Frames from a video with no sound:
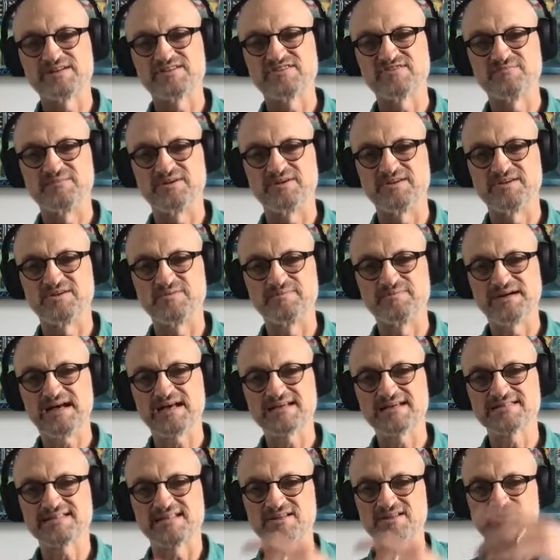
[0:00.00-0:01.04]
aspect of my
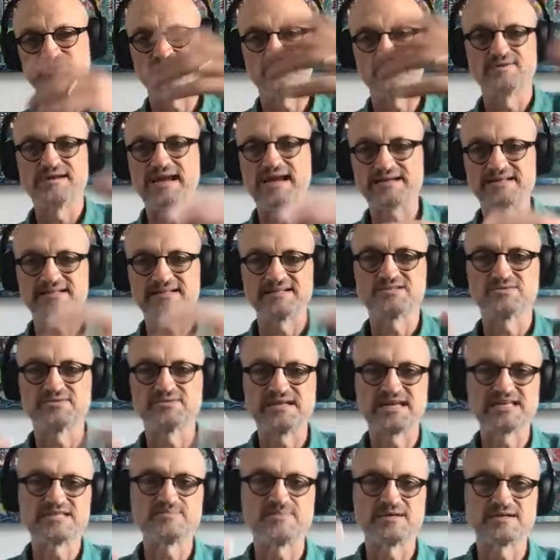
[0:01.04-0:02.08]
own past and you're
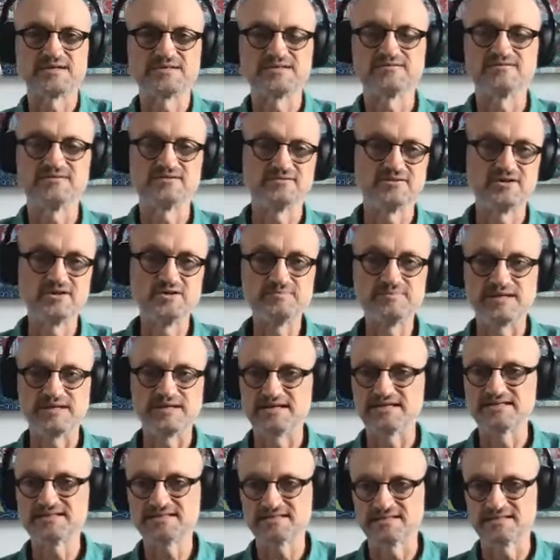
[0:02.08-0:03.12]
reacting to an aspect of your
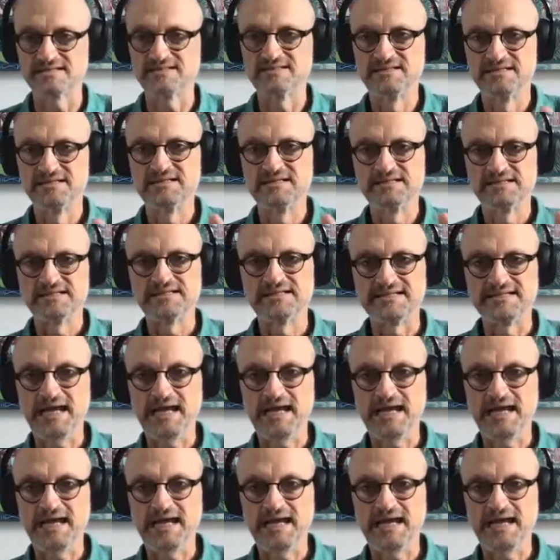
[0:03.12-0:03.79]
own past and